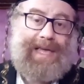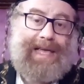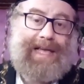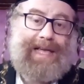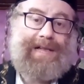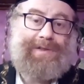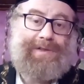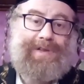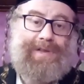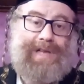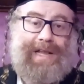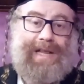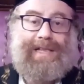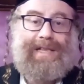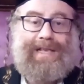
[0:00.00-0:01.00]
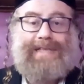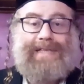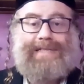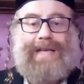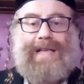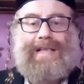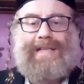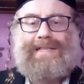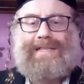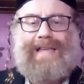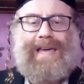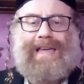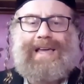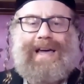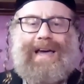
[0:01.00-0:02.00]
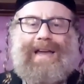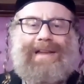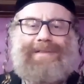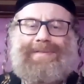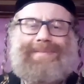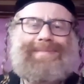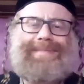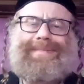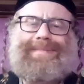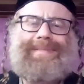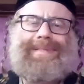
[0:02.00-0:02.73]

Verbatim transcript: He calculated. He said it's like, I don't know.